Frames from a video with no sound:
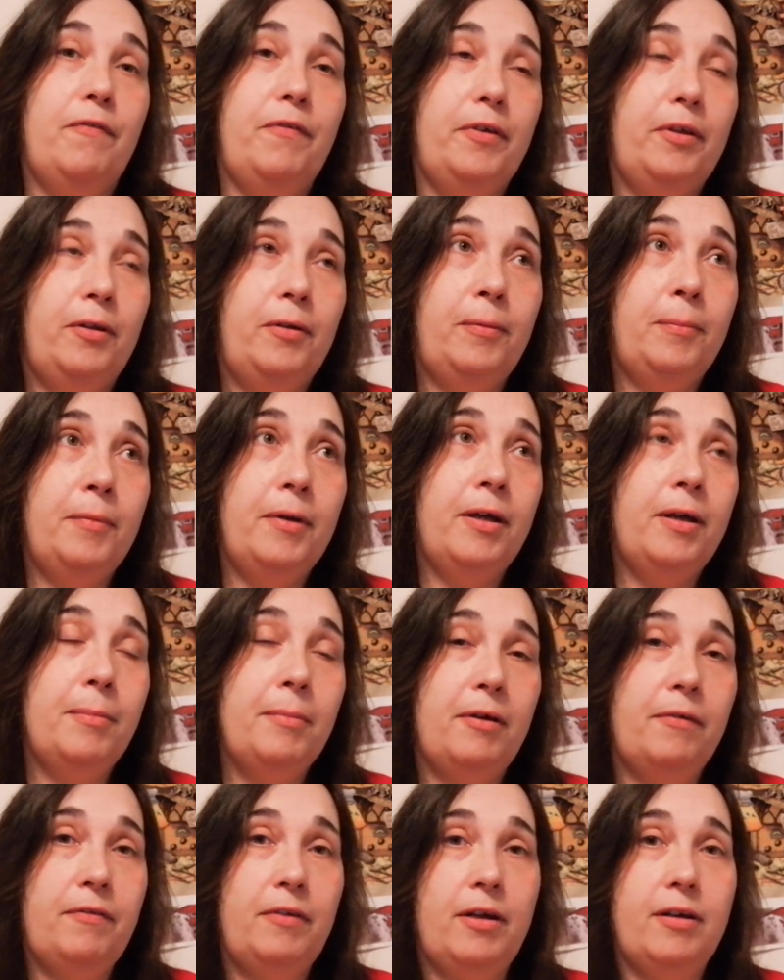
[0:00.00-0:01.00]
film
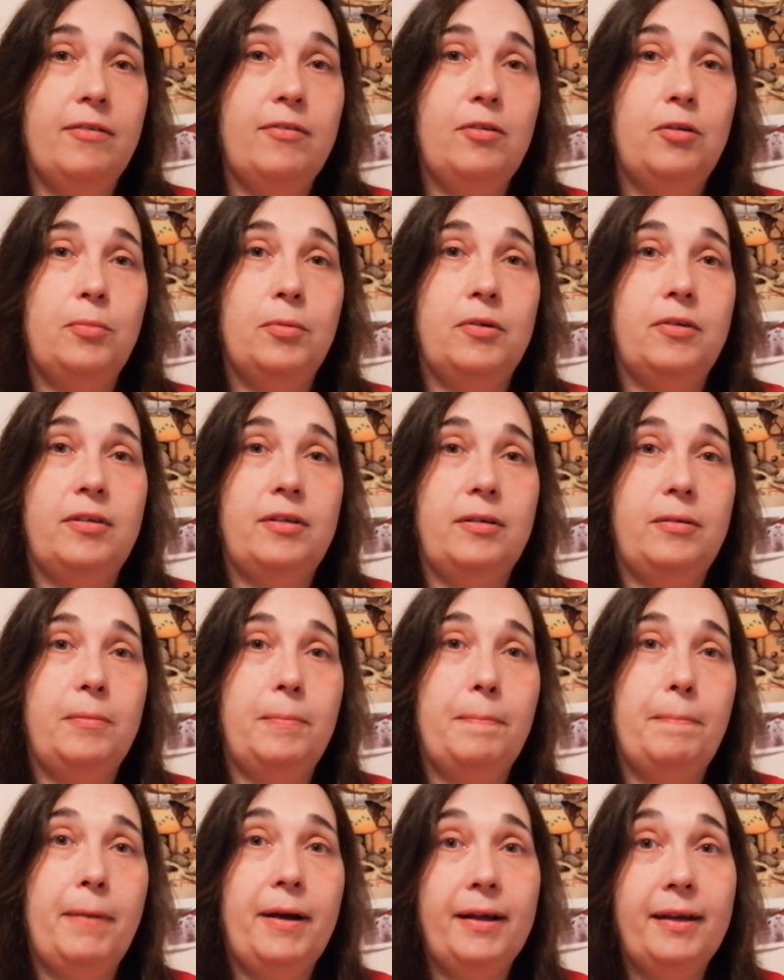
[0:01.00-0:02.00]
my floss tube until
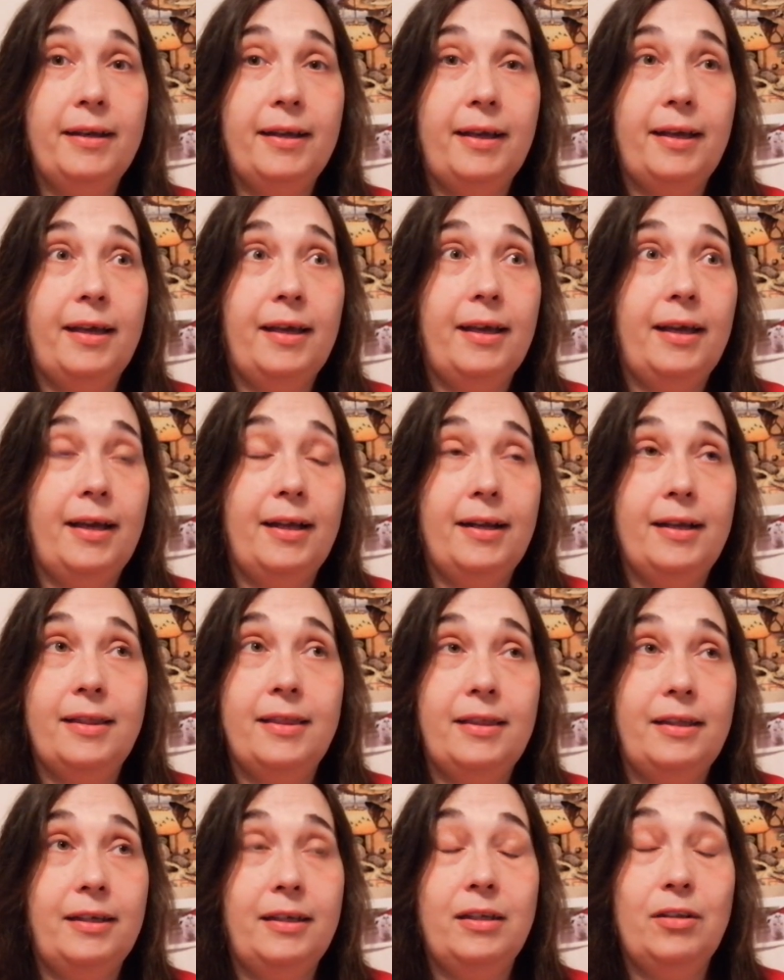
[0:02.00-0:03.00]
Monday and I
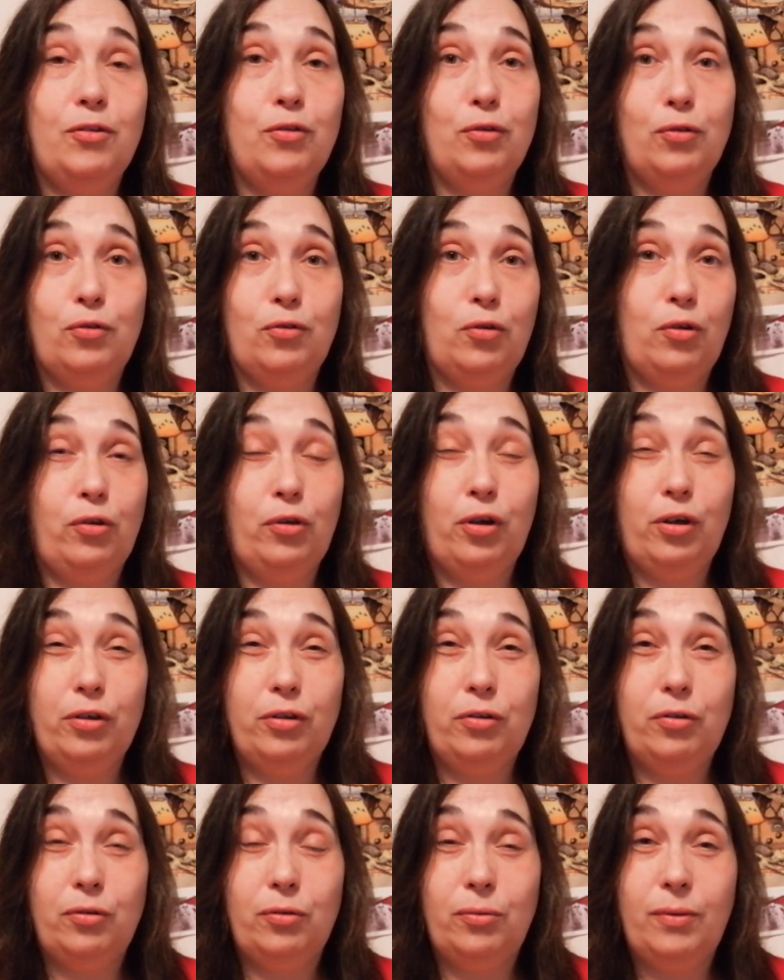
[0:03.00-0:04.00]
think it took so
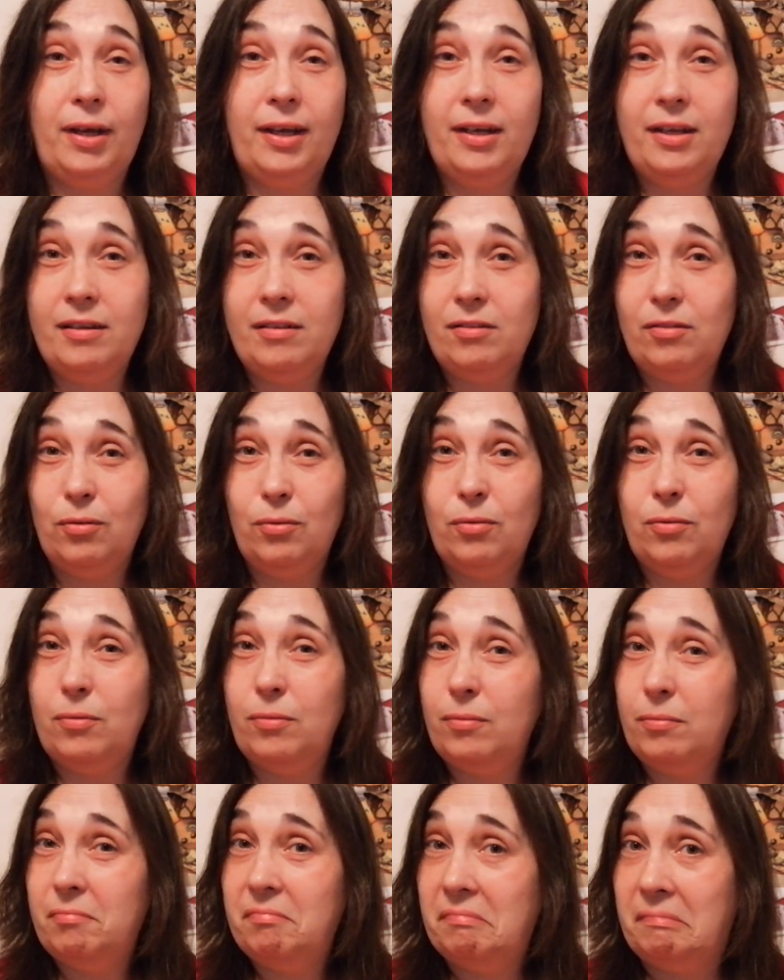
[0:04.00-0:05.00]
long to edit so
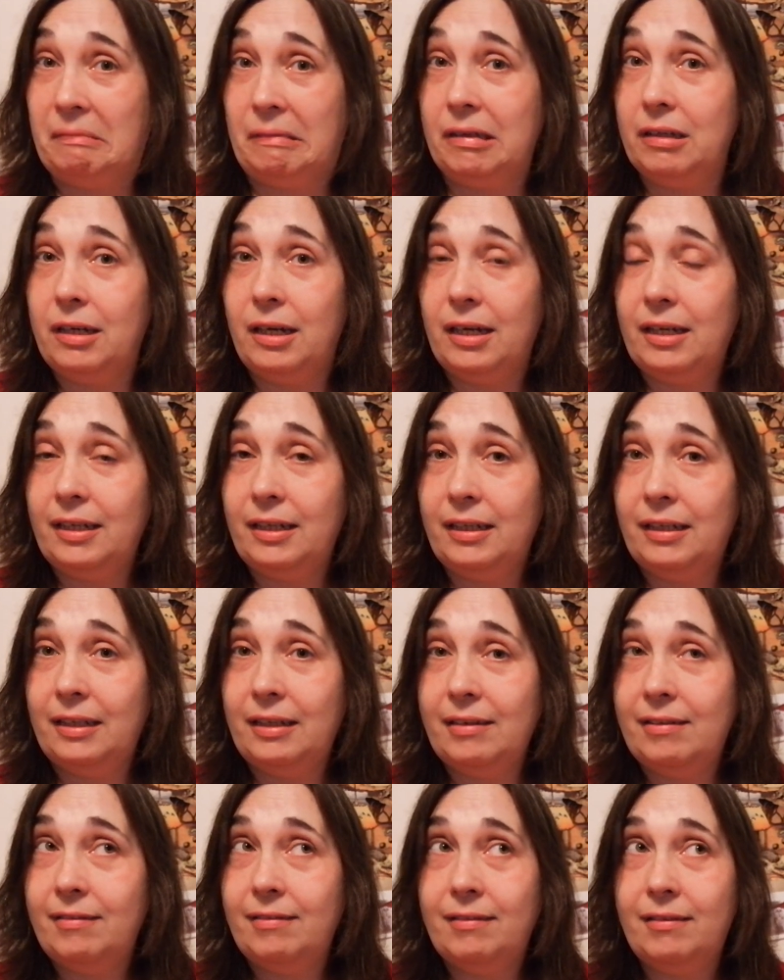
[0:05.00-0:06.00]
I
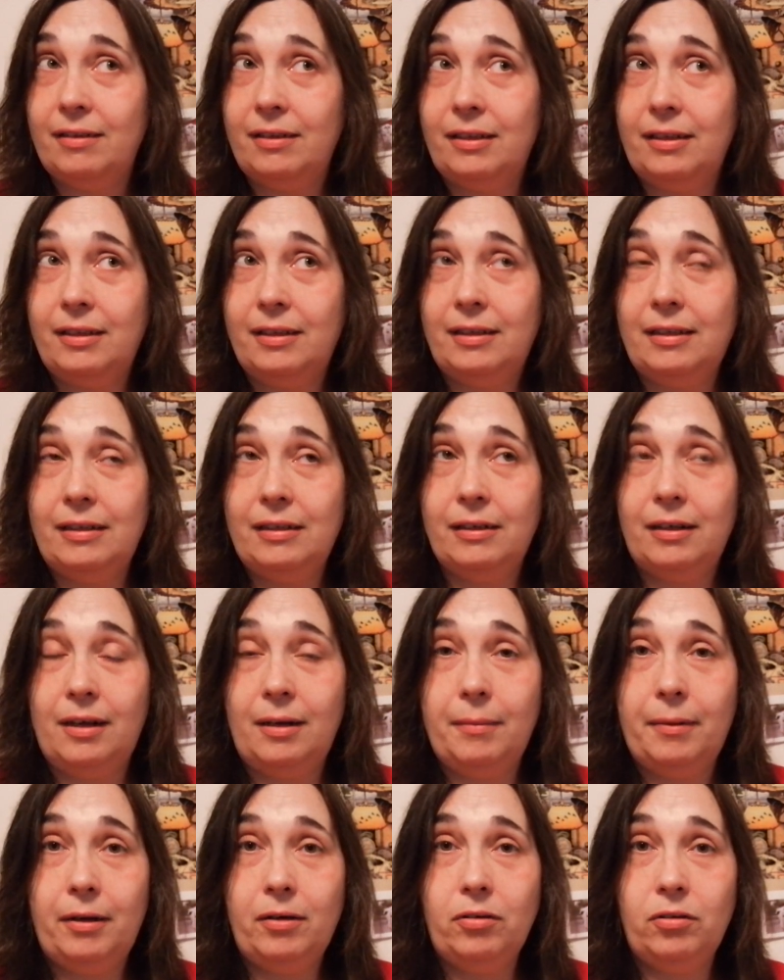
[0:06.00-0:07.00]
guess it didn't
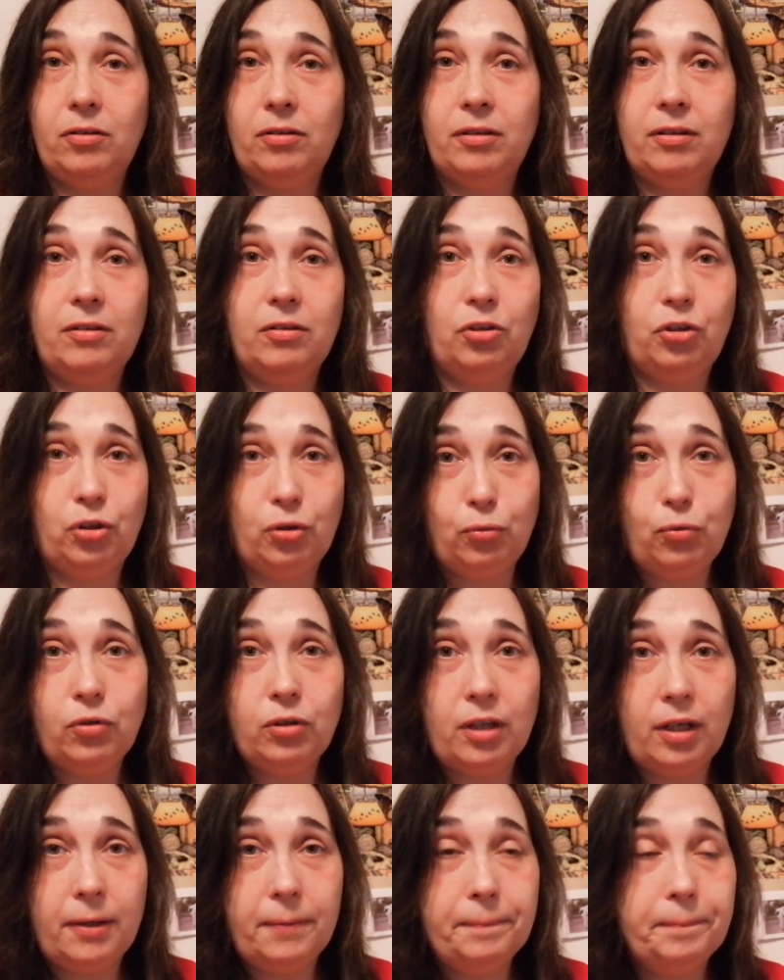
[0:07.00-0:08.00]
come out until
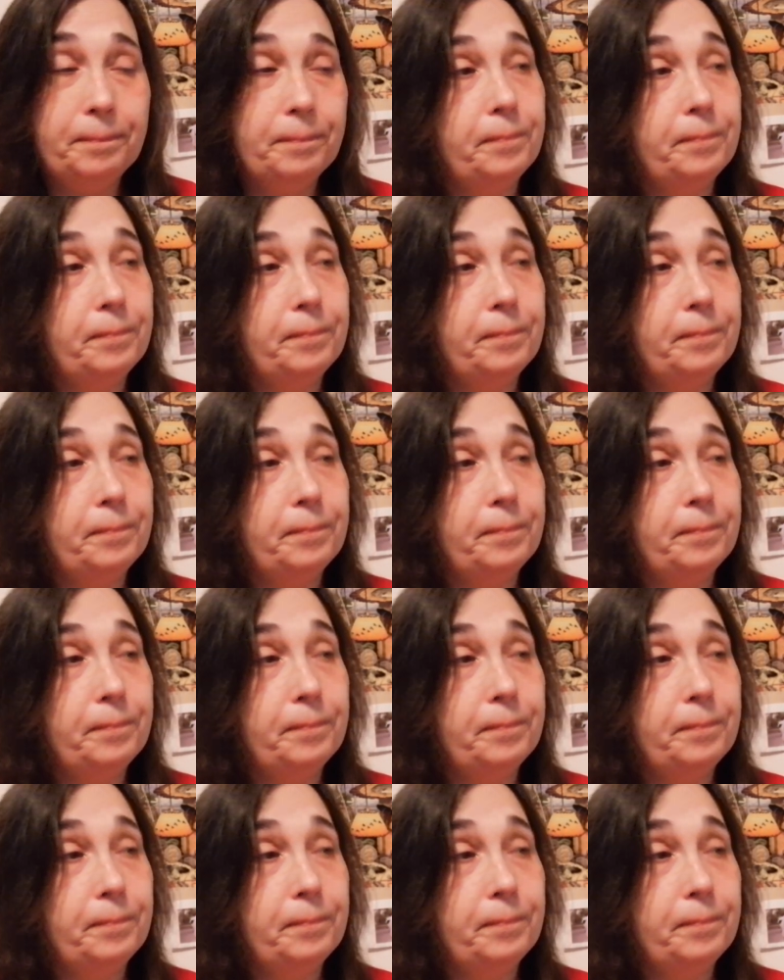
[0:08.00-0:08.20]
Tuesday.